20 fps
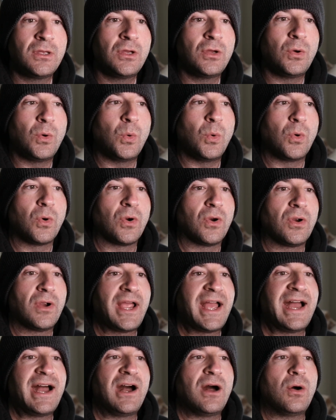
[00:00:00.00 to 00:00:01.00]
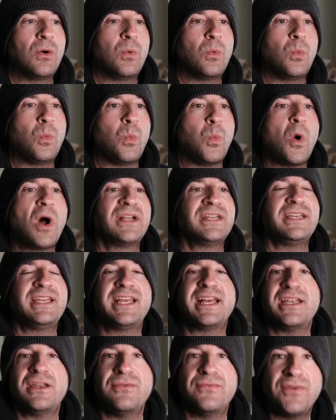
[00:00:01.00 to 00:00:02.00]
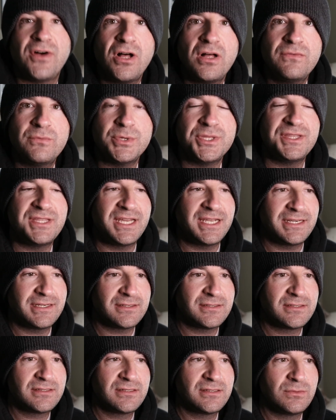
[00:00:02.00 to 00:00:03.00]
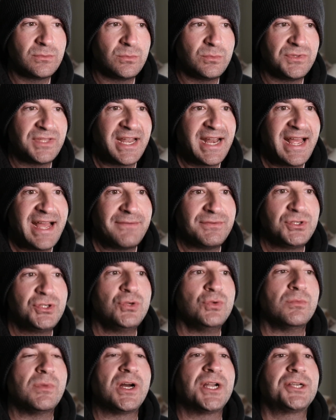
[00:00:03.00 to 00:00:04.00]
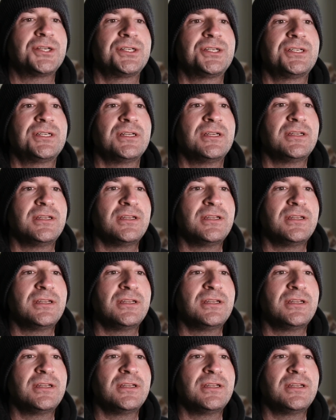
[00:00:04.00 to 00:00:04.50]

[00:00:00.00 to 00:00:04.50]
or how wanting to get involved with things that have too much